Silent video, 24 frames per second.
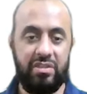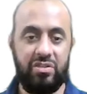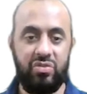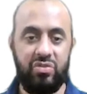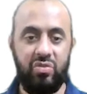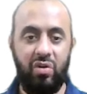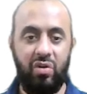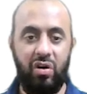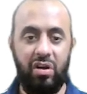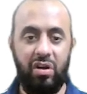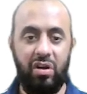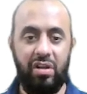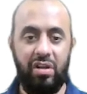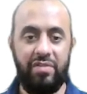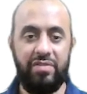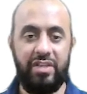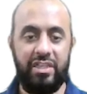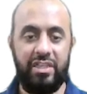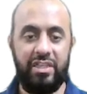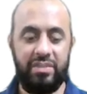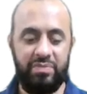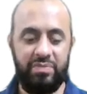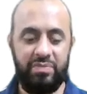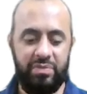So all of
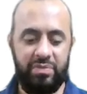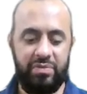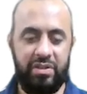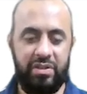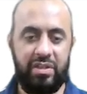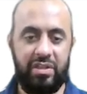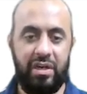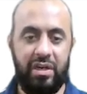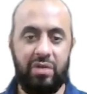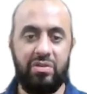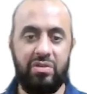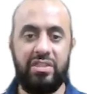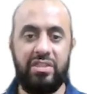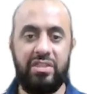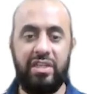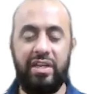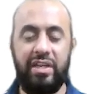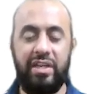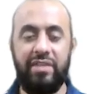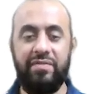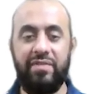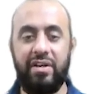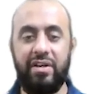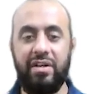these people now
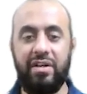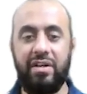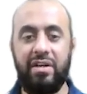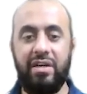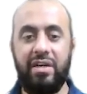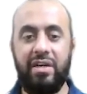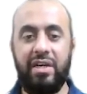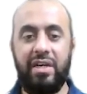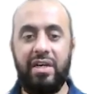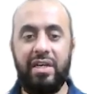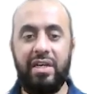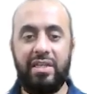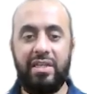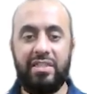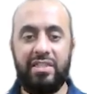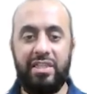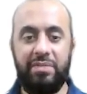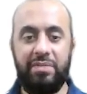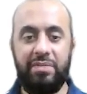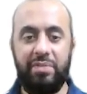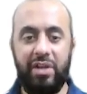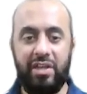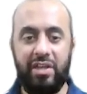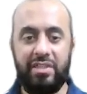receive a
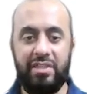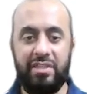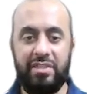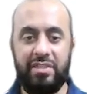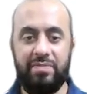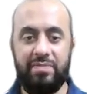C plus.